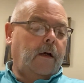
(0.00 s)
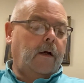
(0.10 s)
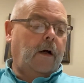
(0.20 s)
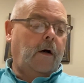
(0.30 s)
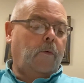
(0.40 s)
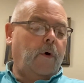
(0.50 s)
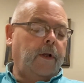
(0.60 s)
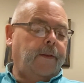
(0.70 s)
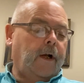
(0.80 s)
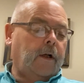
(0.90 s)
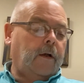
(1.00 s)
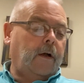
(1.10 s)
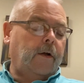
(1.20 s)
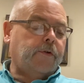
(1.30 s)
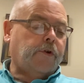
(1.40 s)
one of
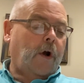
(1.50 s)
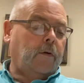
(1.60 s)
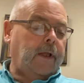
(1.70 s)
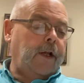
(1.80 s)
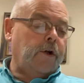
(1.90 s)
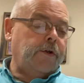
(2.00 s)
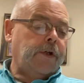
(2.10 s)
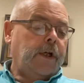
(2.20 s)
their strong leaders.